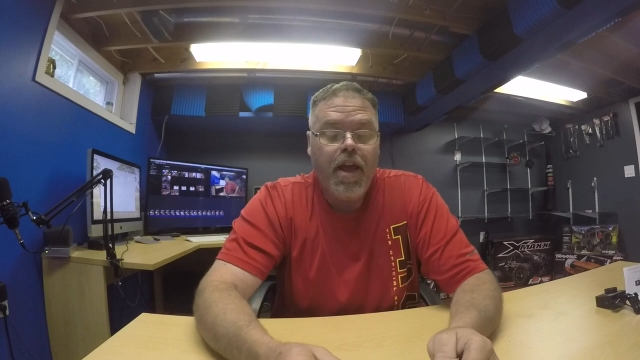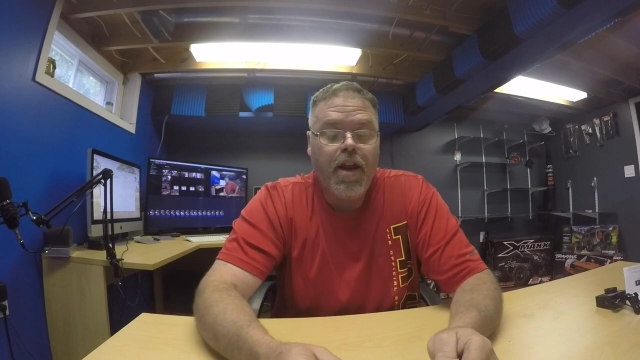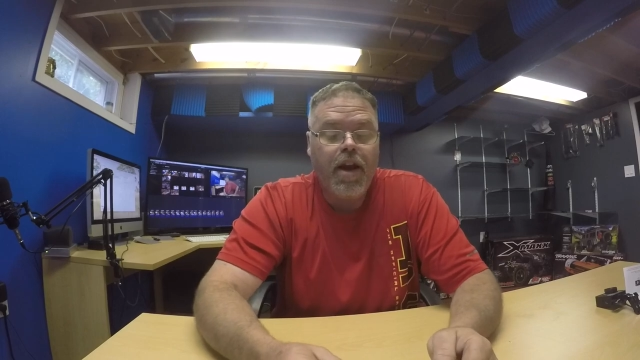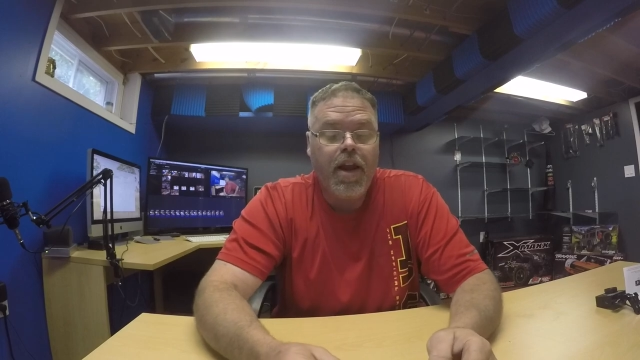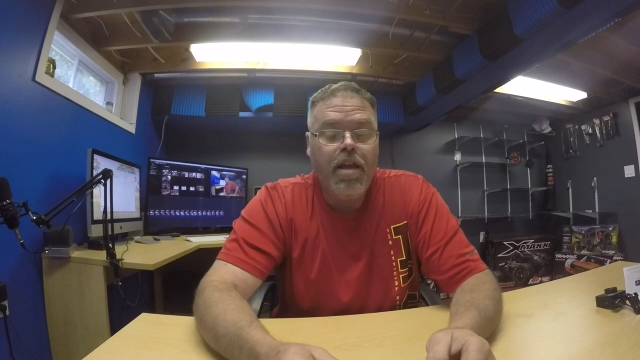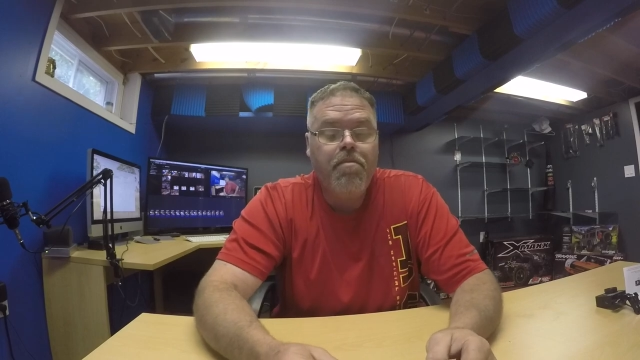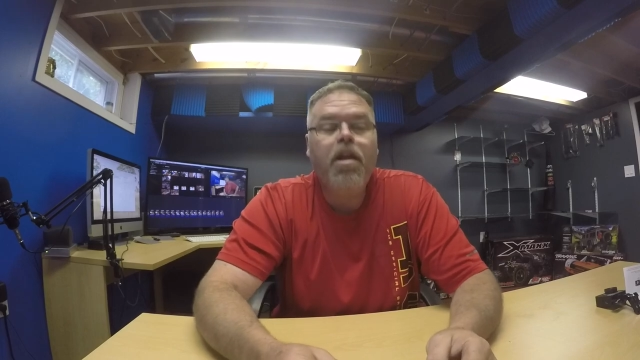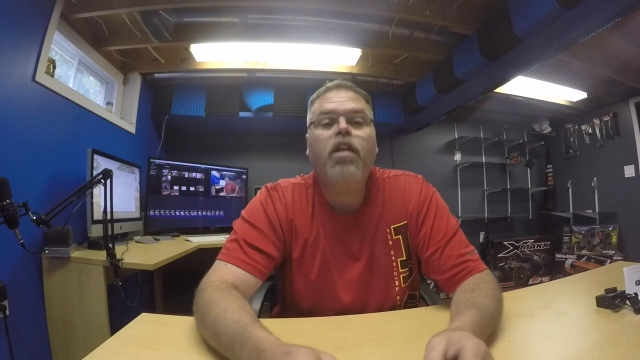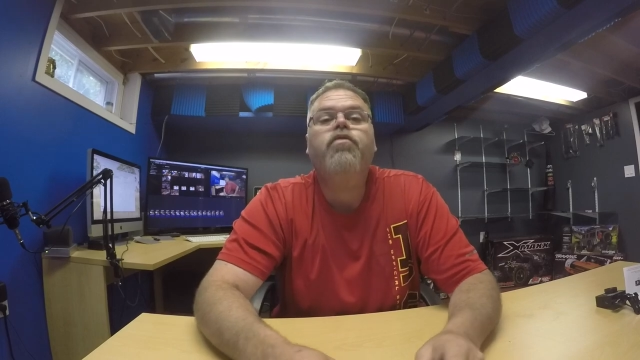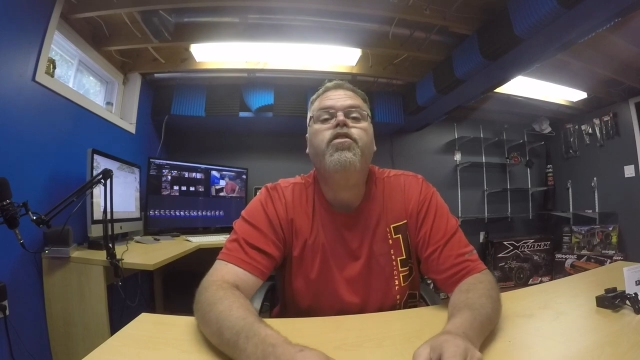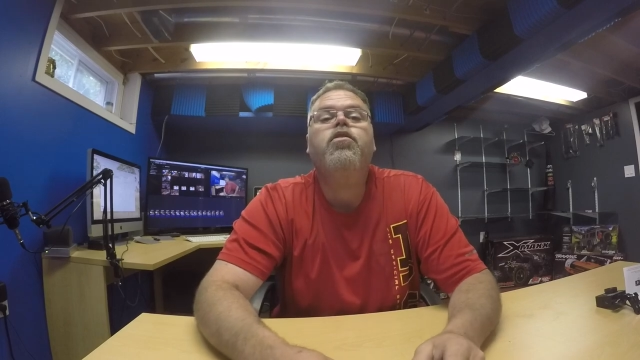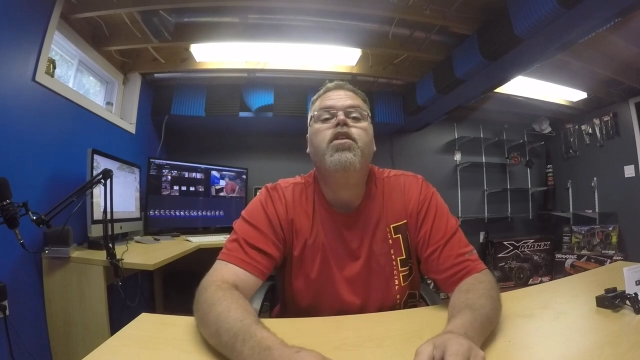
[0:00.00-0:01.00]
And I emailed a
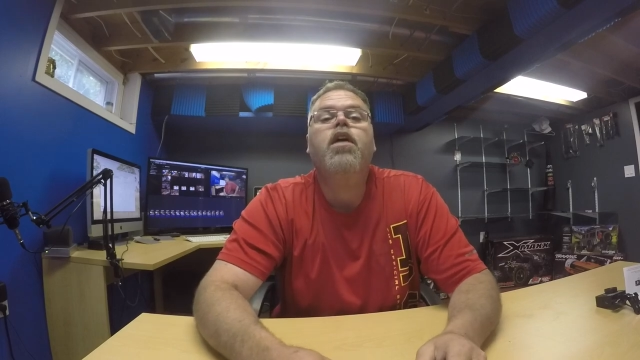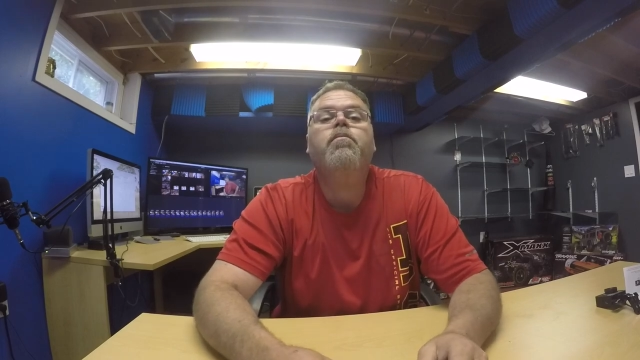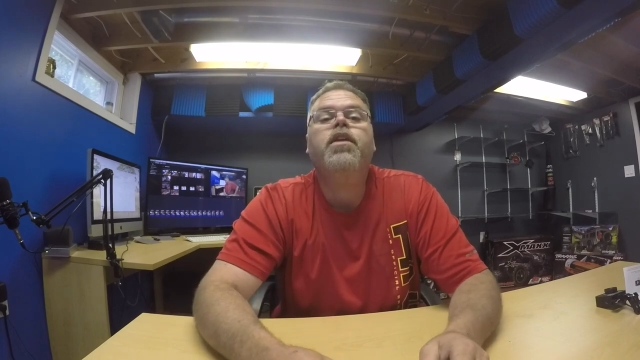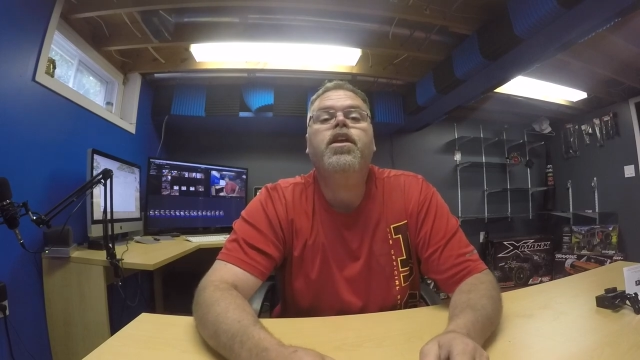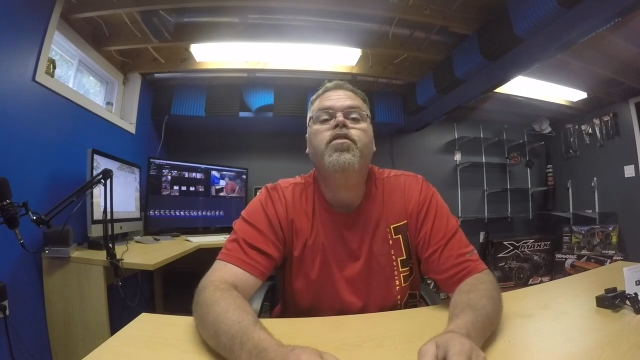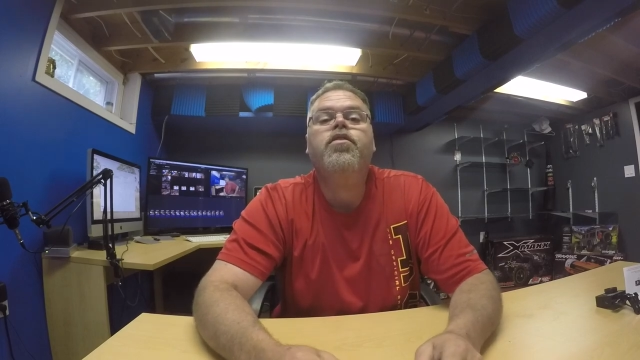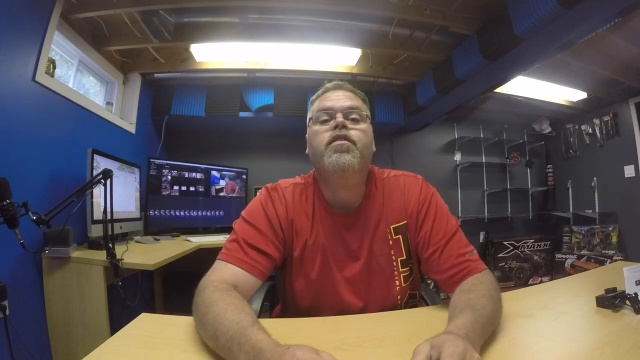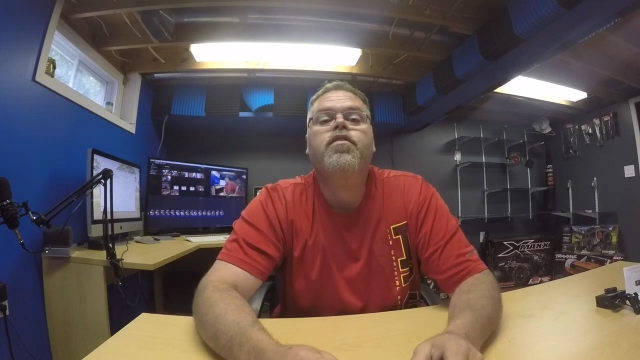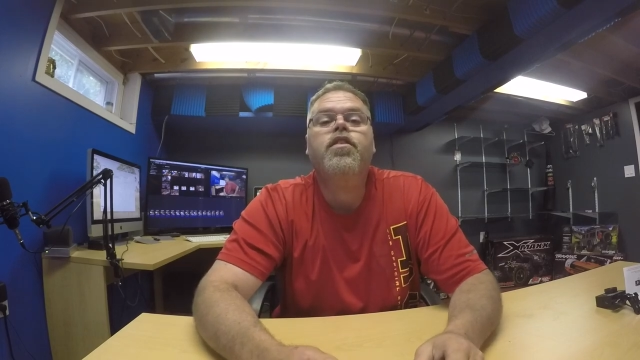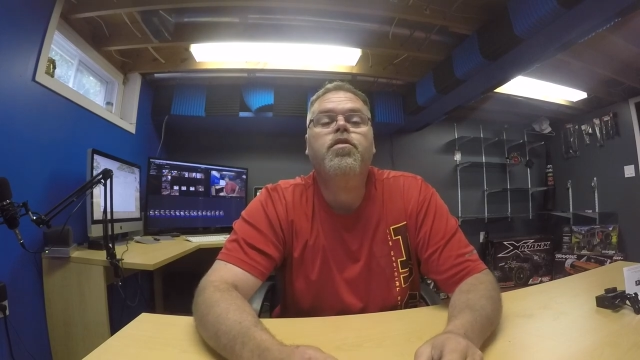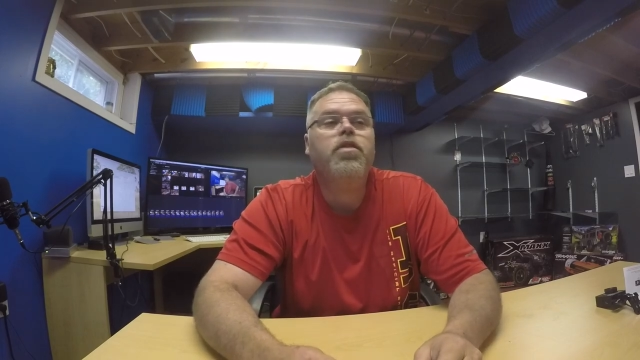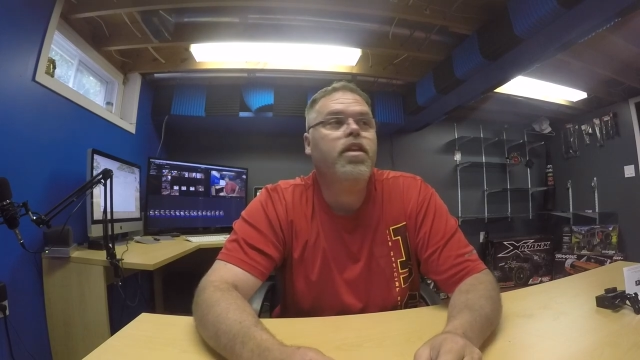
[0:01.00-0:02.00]
few companies to
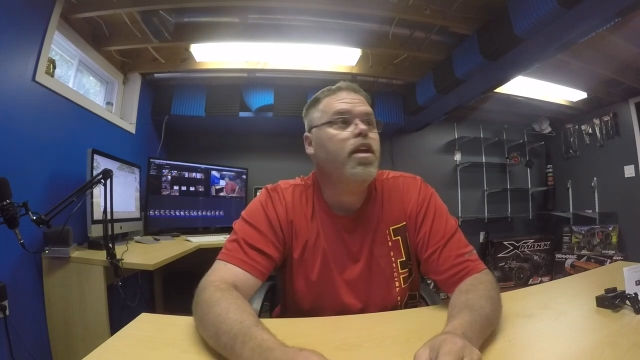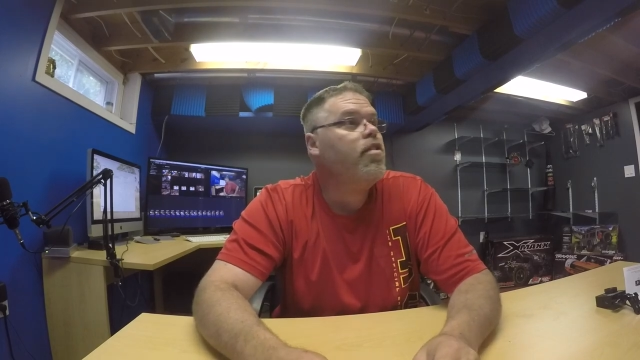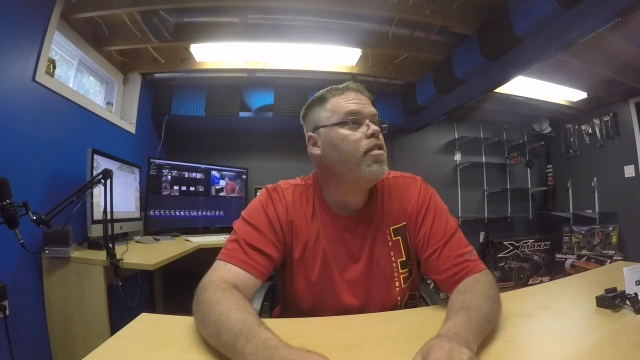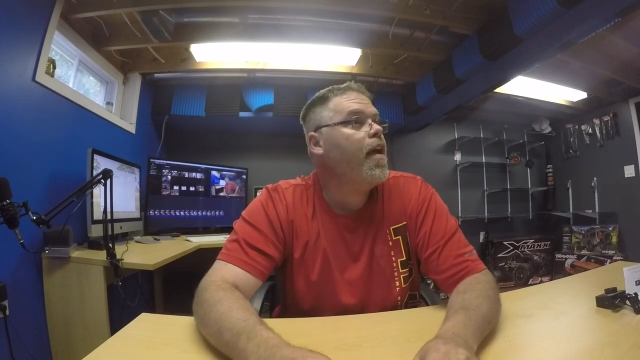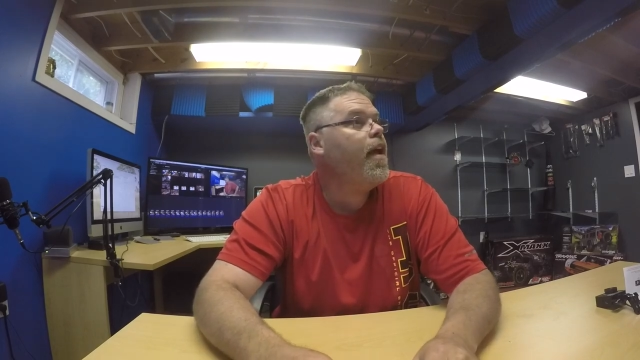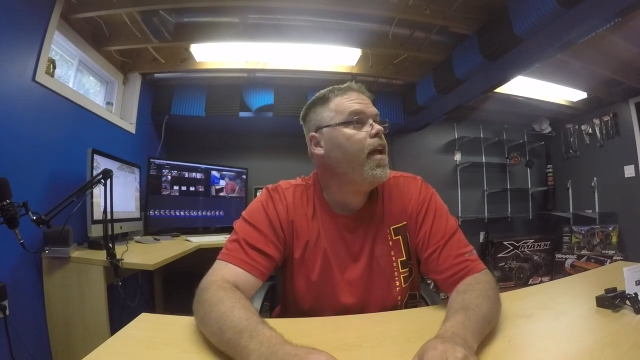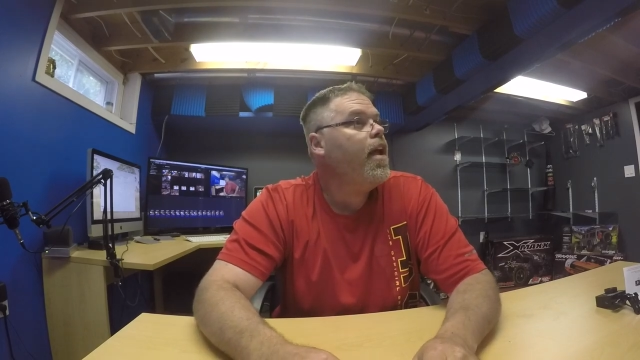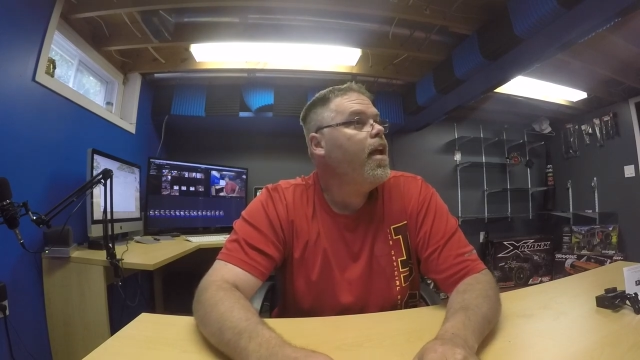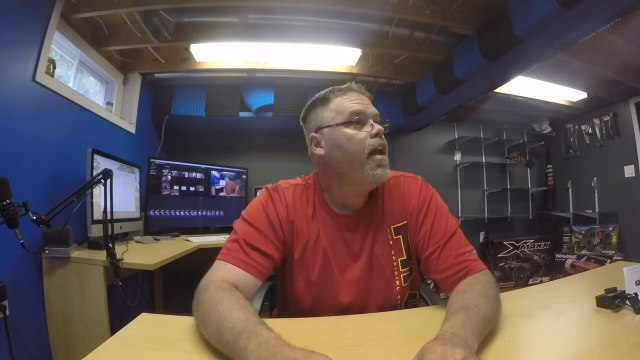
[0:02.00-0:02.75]
see what they say